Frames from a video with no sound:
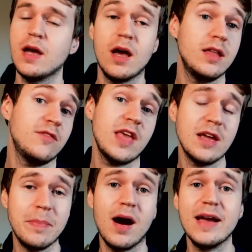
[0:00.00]
They've taken
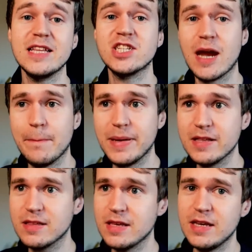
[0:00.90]
part in the
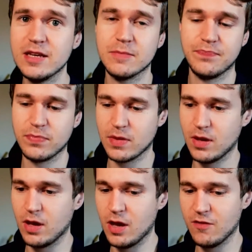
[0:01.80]
Champions League,
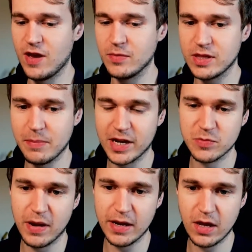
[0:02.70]
famously managed
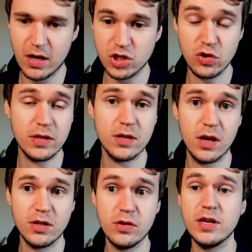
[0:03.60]
by
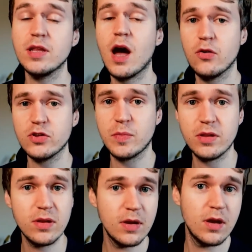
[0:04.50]
Julian
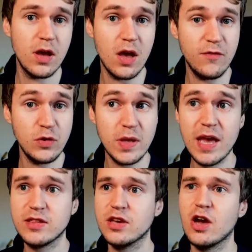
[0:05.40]
Nagelsmann a few
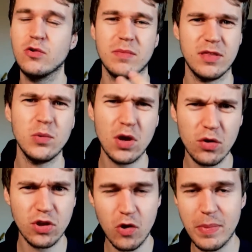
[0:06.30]
years ago. I think we all
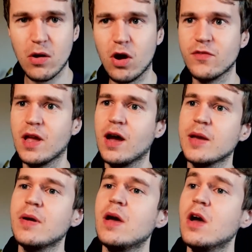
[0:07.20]
know about Hoffenheim.